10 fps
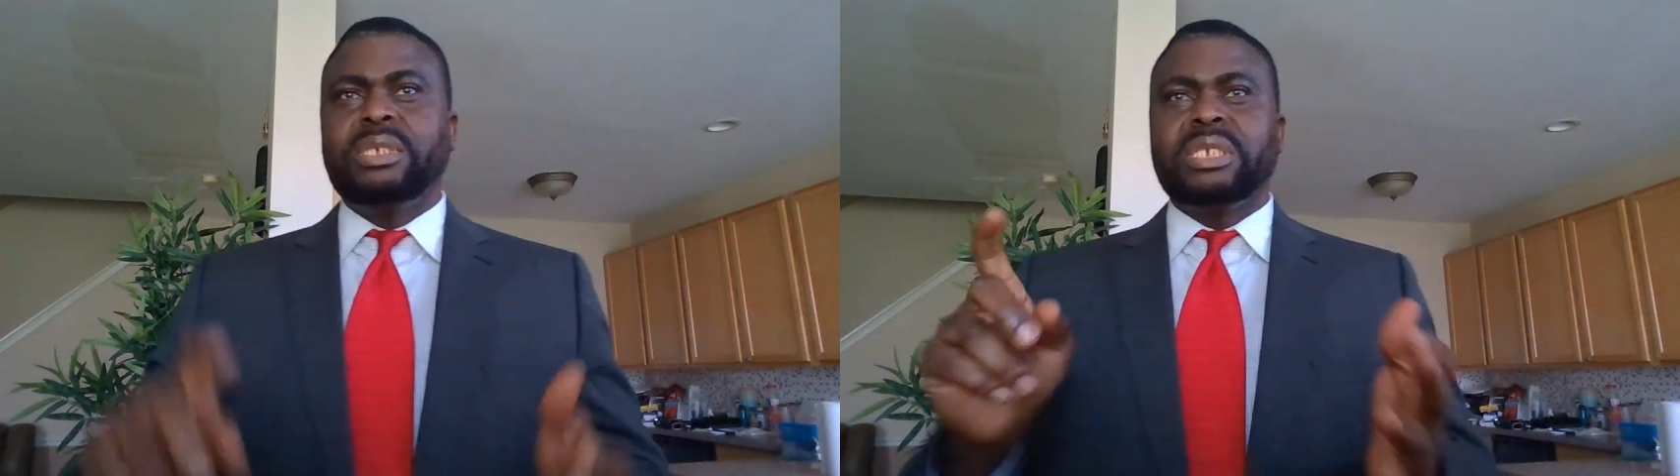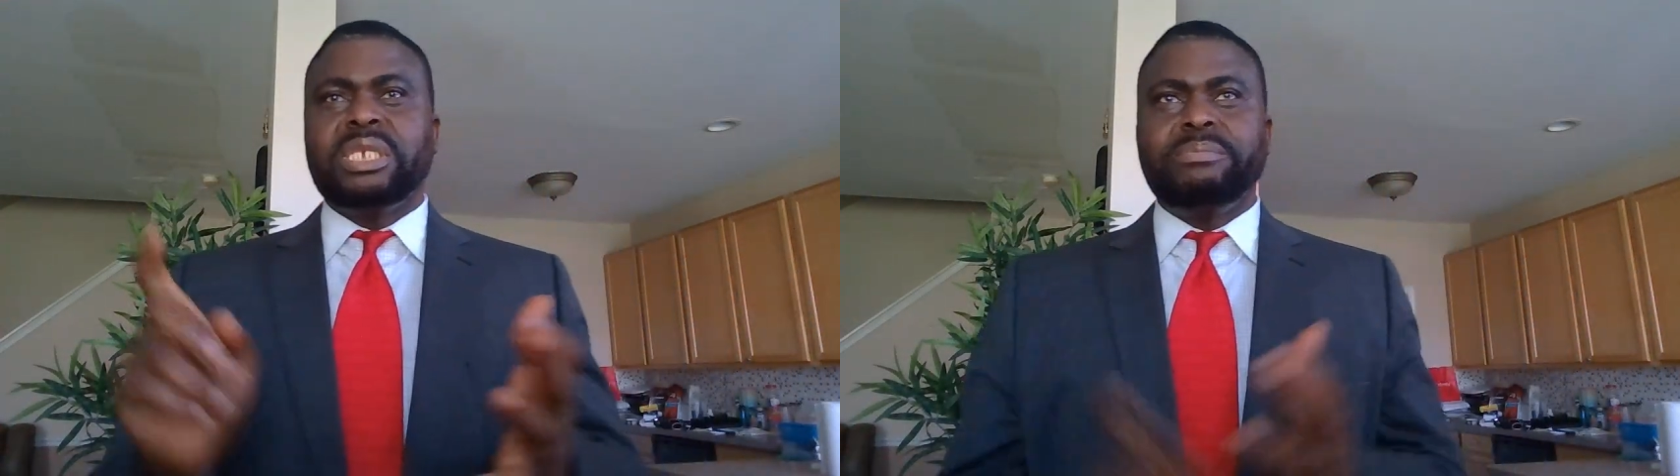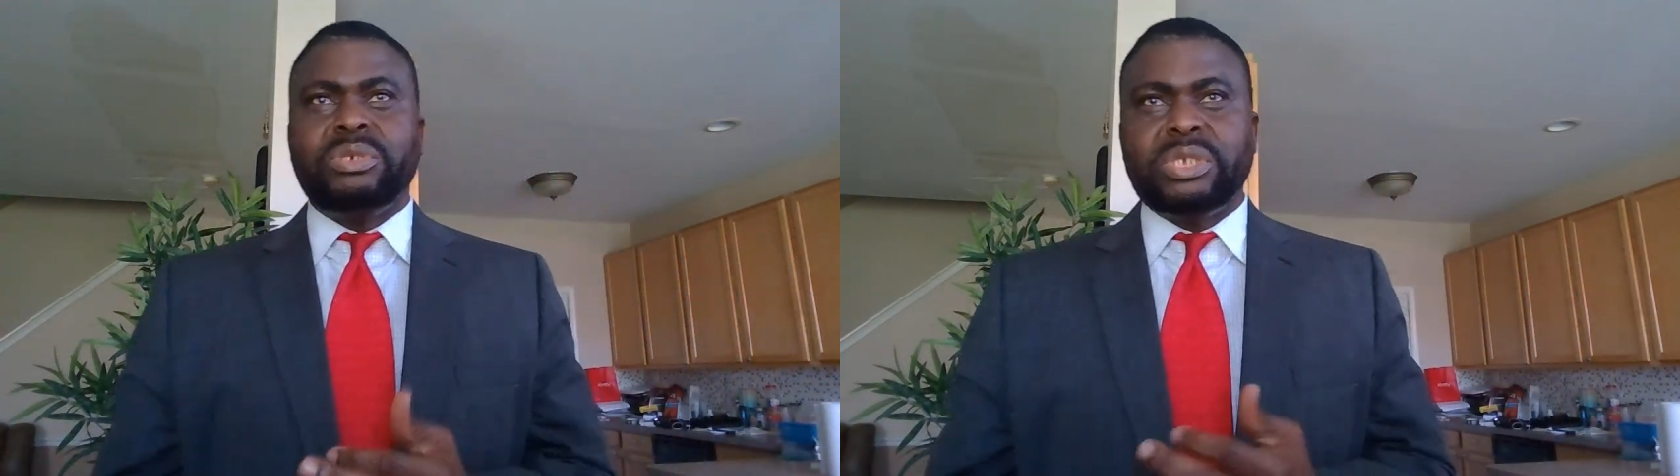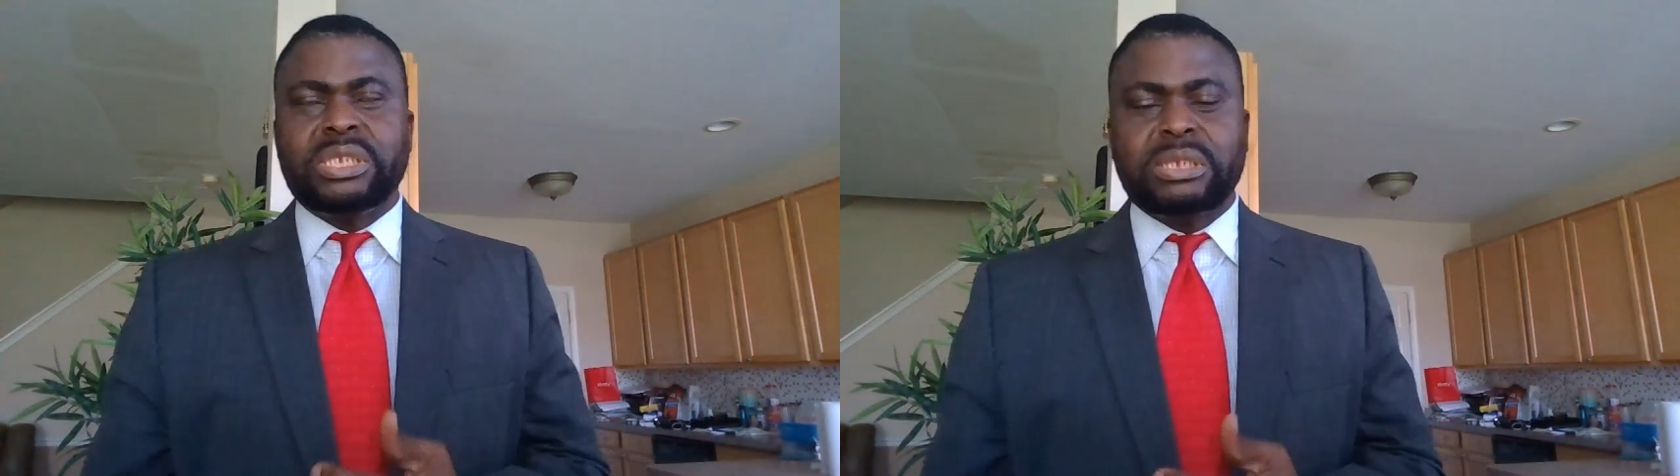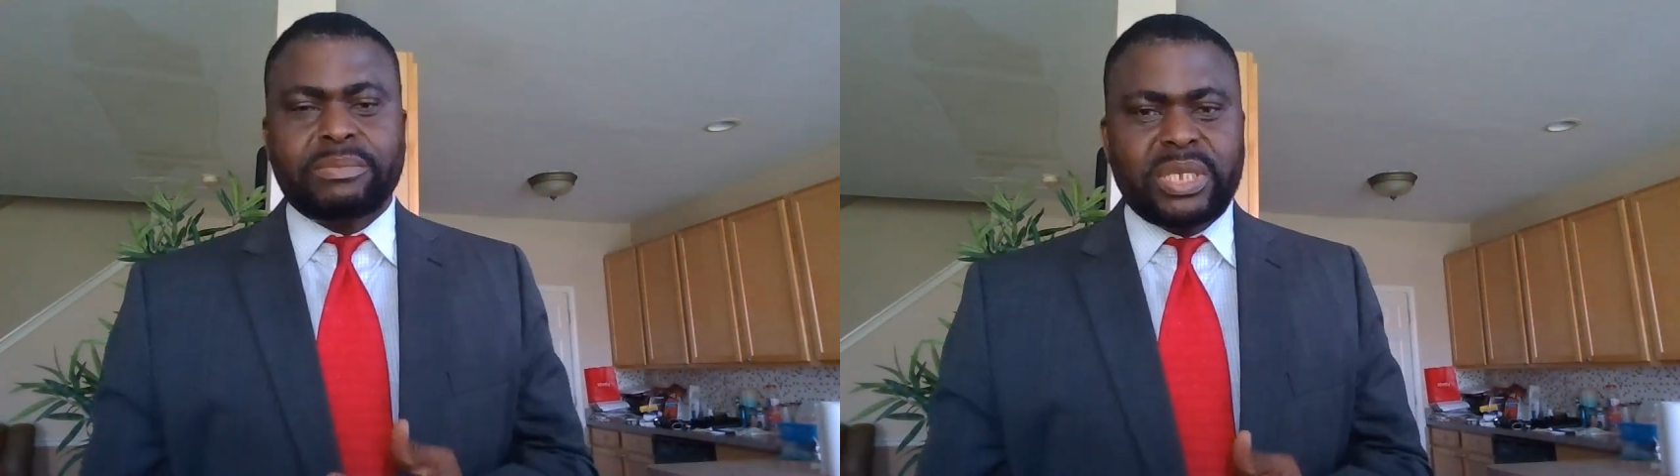Keep doing
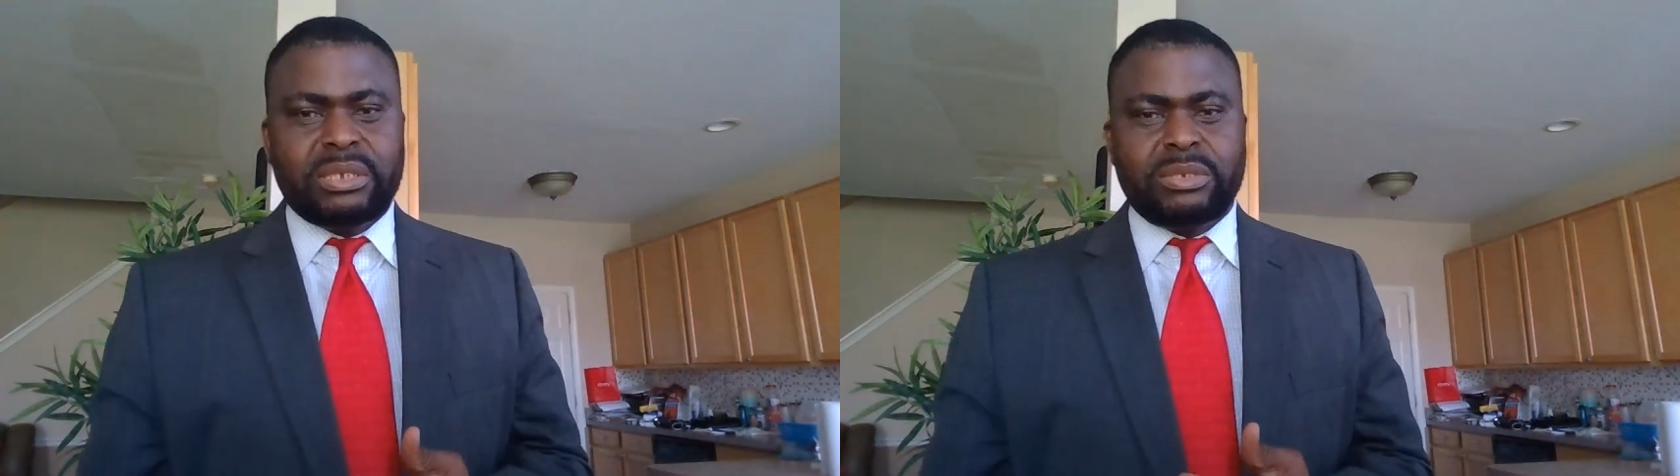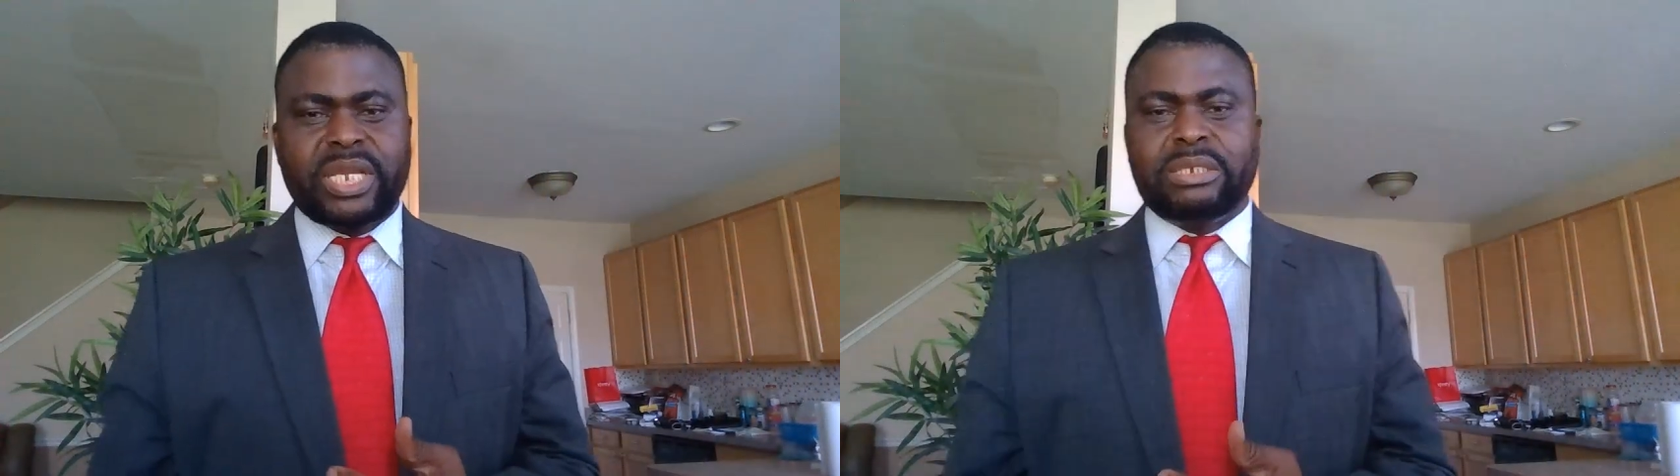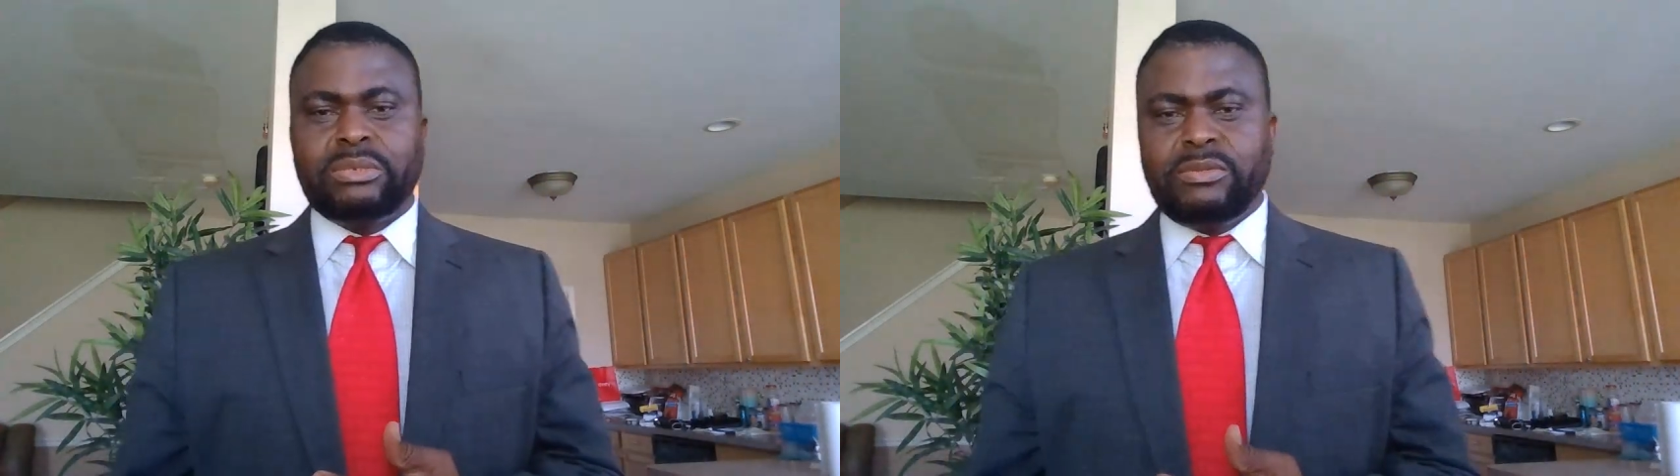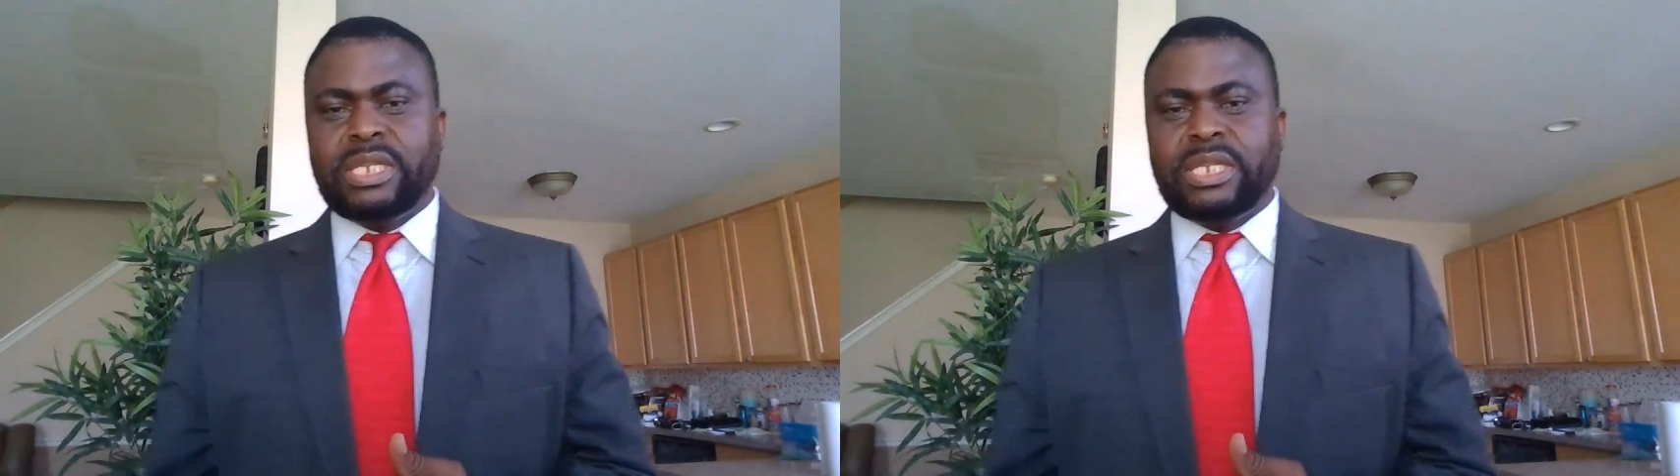something you can do,